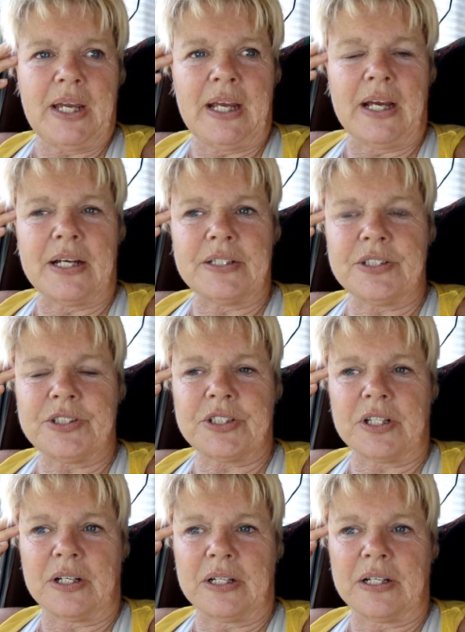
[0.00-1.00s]
And
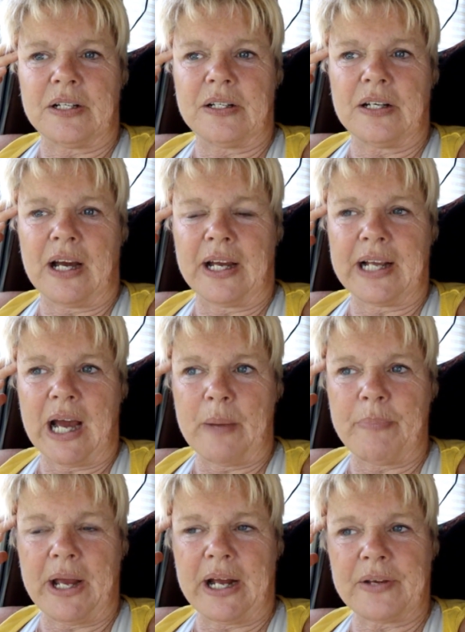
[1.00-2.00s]
I
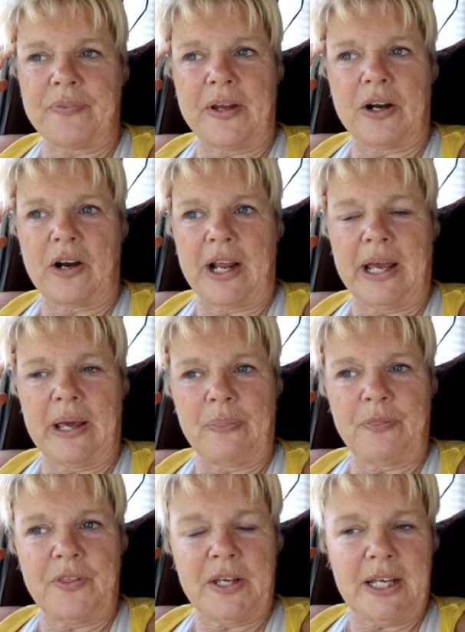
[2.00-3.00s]
got back there
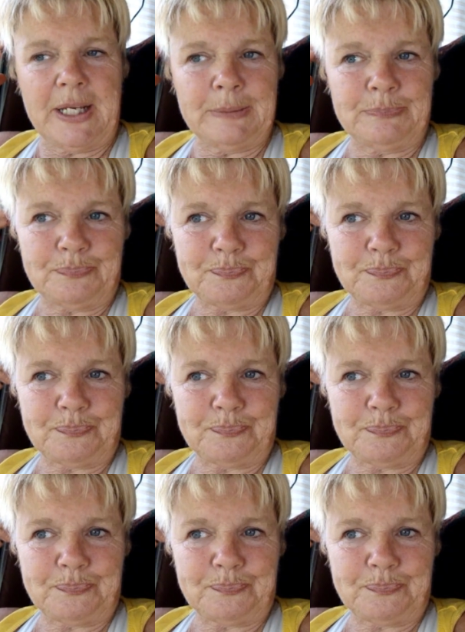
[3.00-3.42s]
and the